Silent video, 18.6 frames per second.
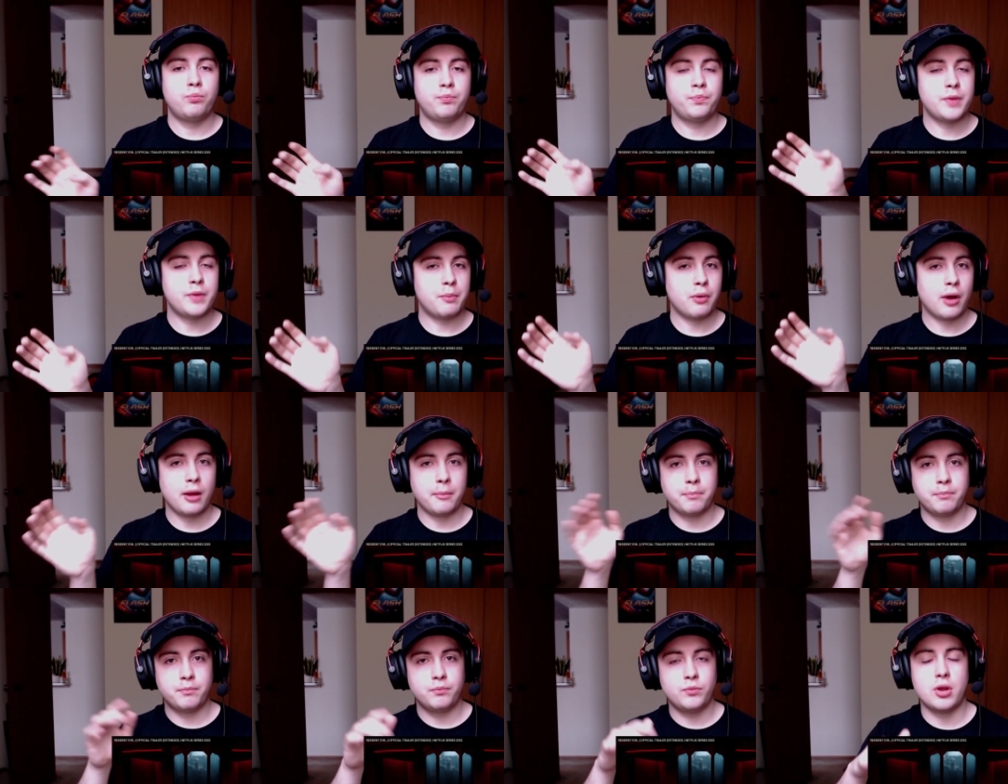they probably
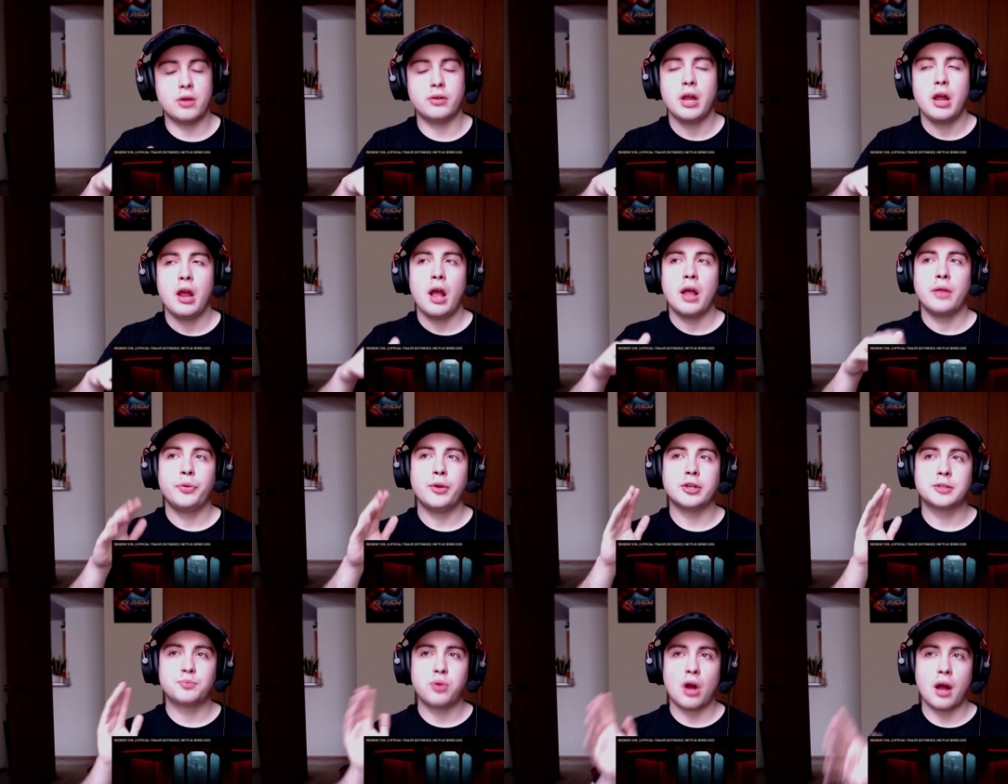they
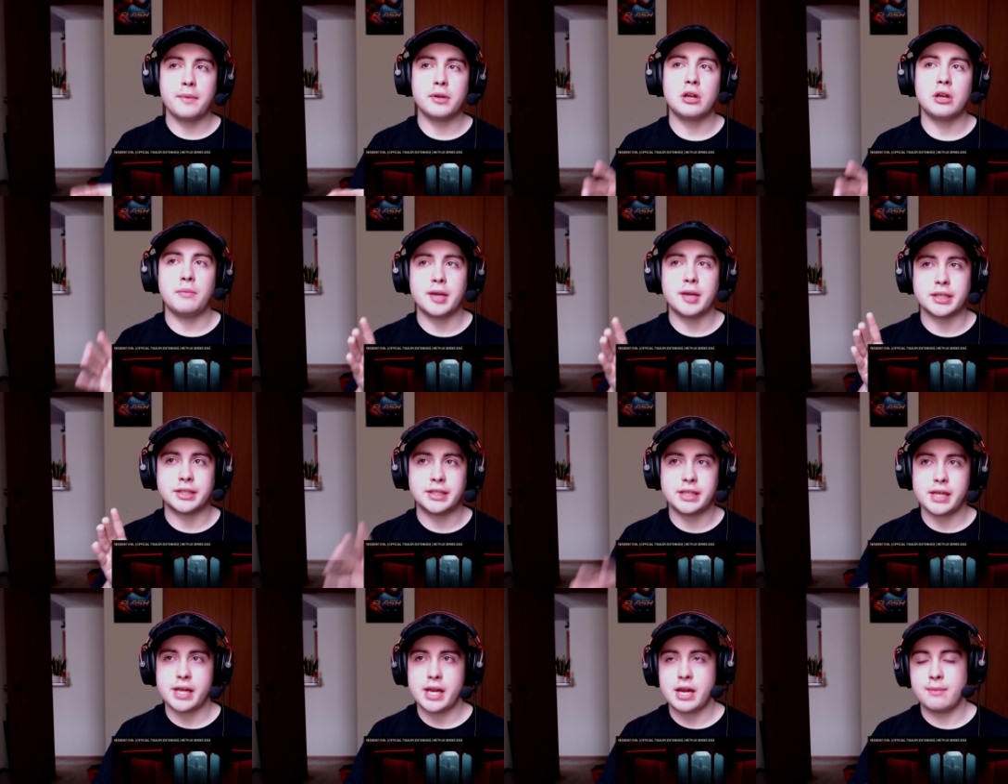there's probably going to be a
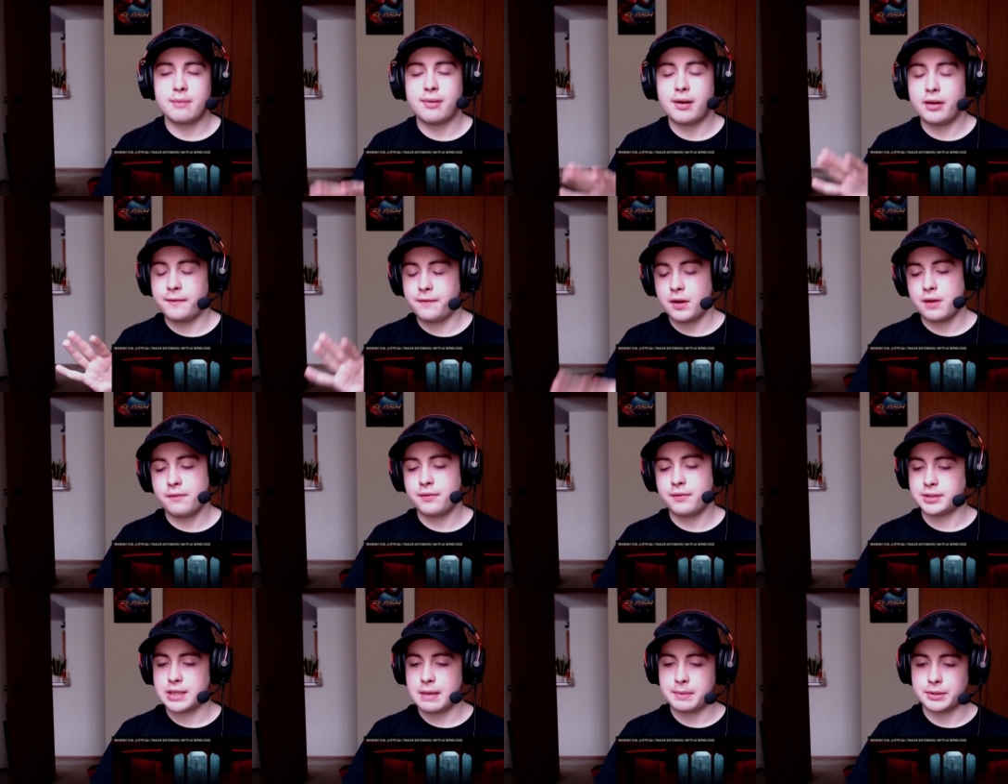scene, probably the very
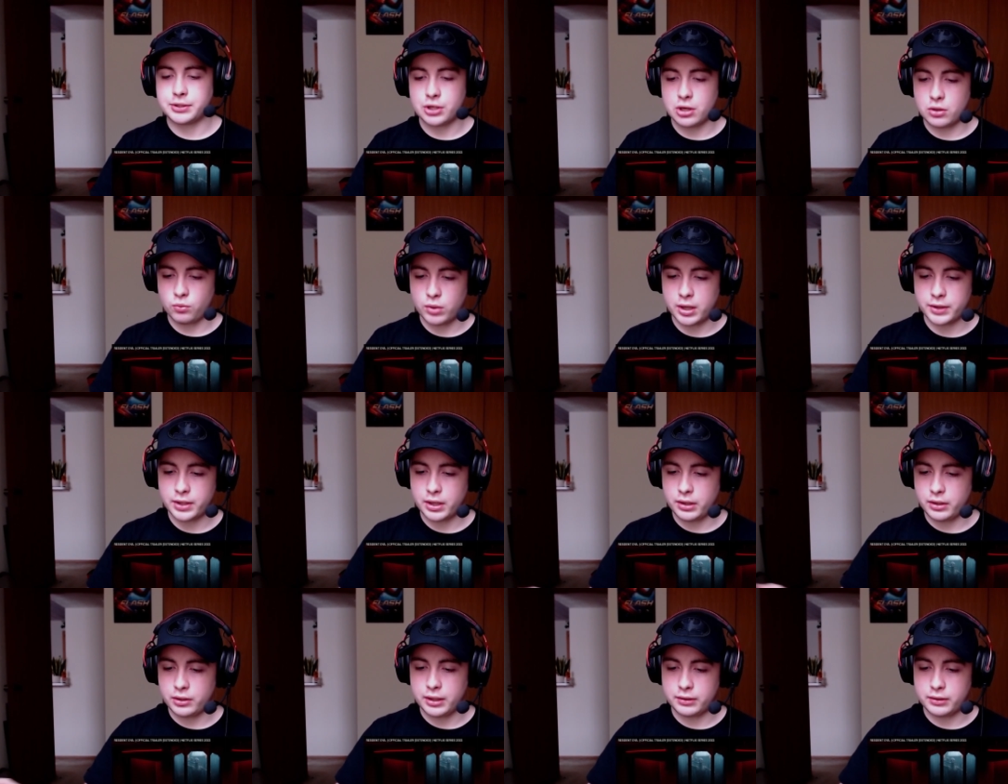first episode, where
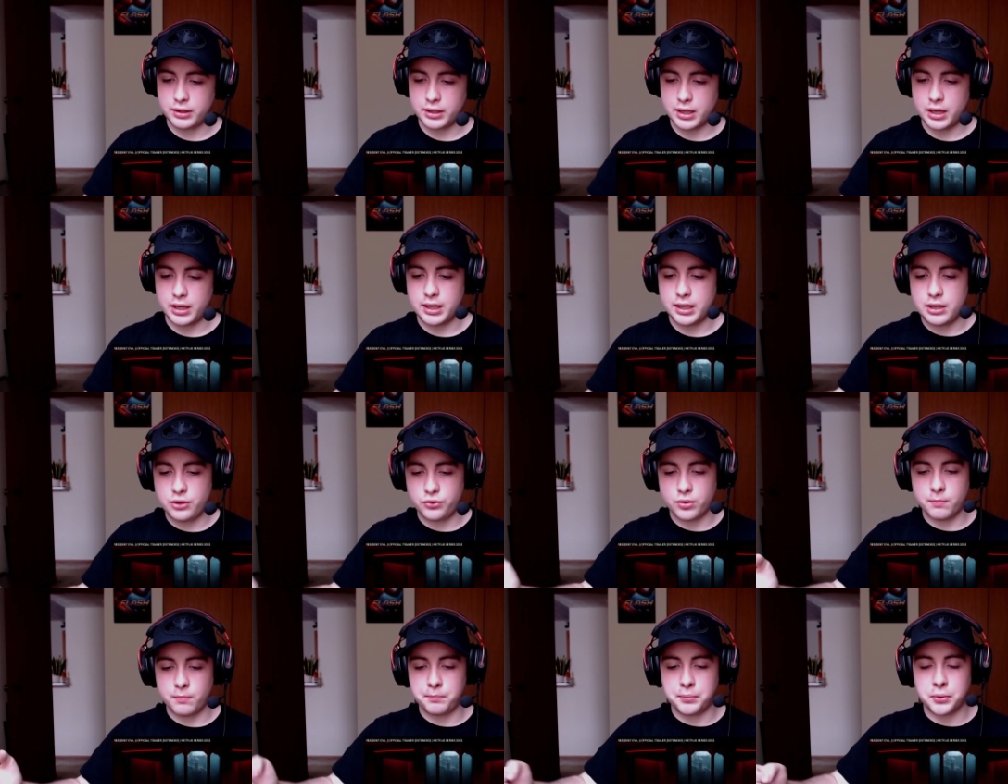they they
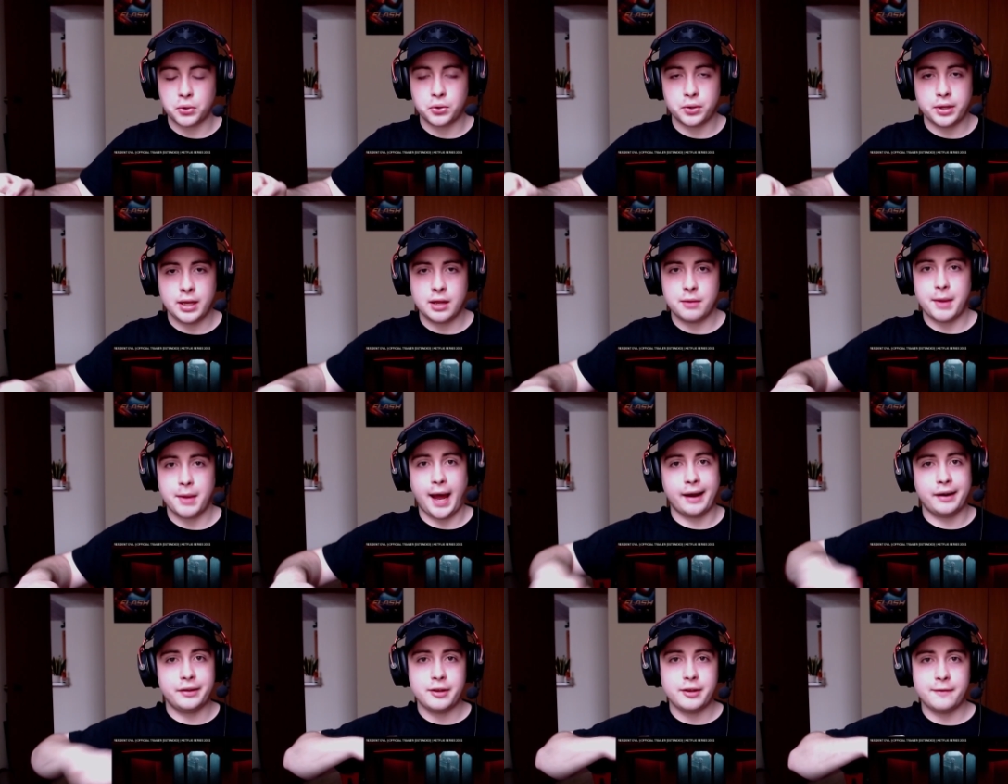either pull him
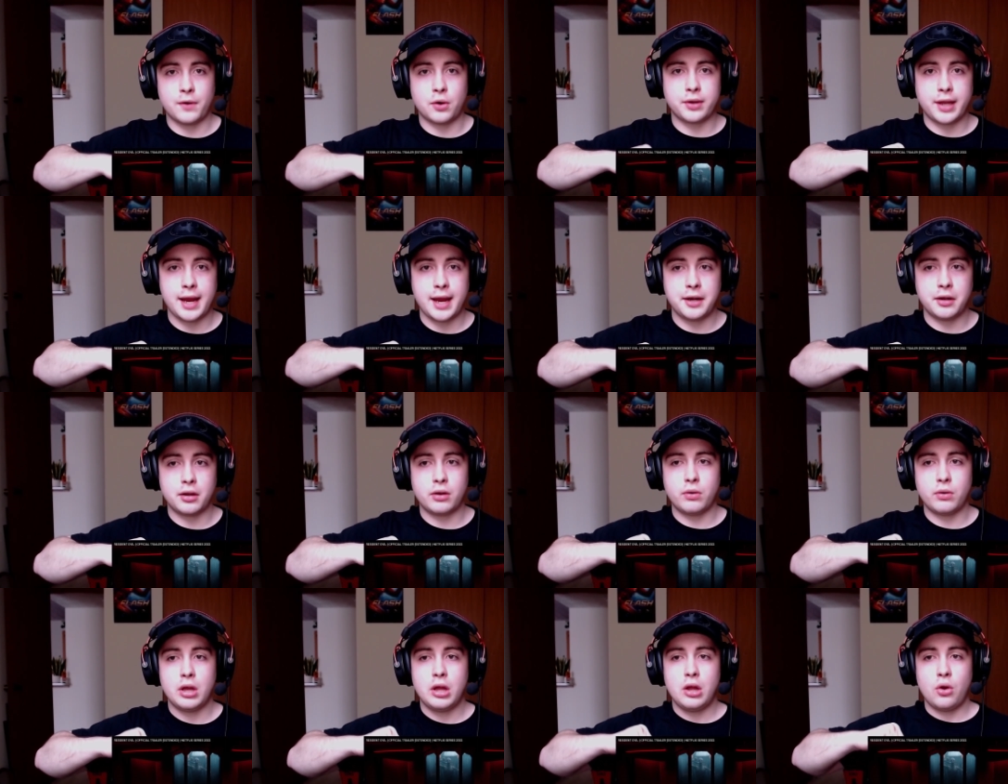out of the
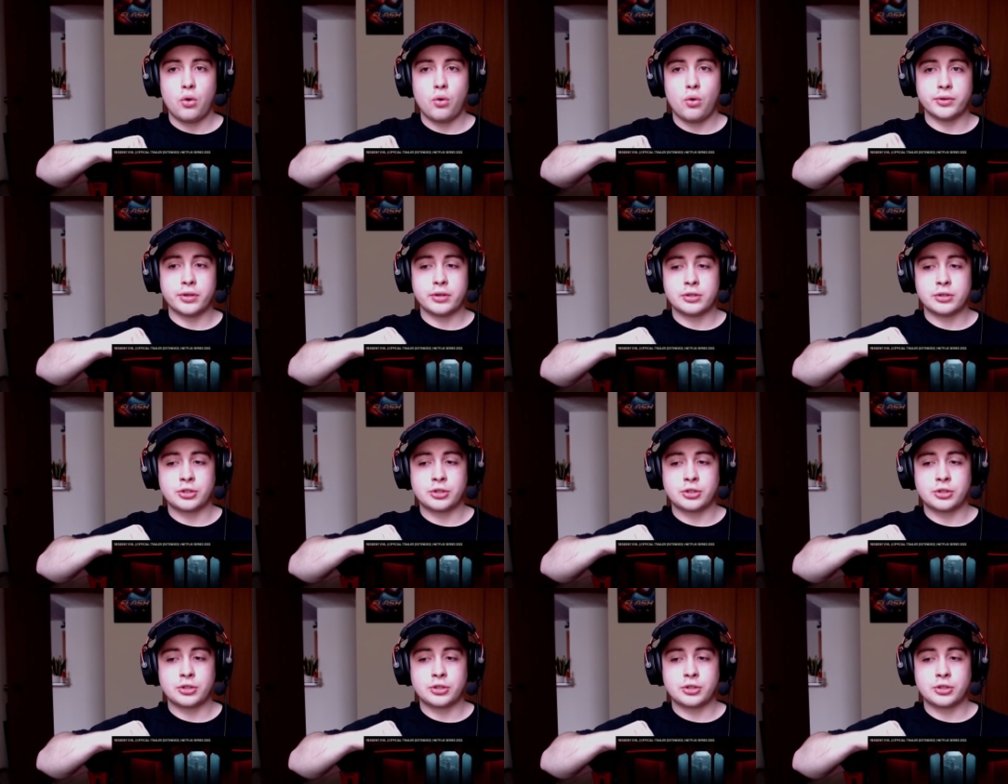volcano or they're just